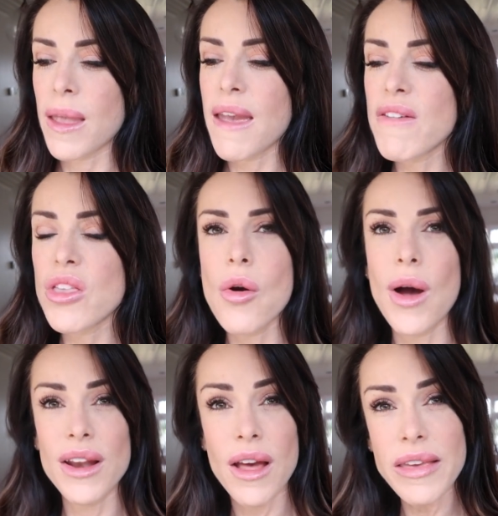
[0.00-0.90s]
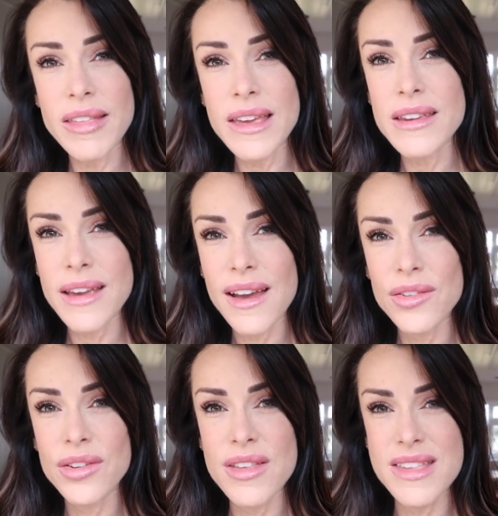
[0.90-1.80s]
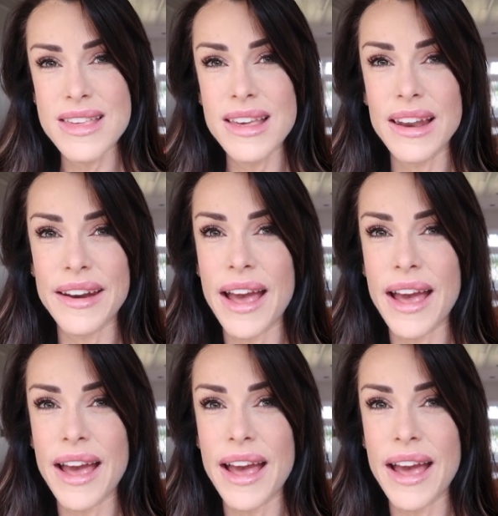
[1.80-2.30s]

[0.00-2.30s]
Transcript: even though I like to eat out still and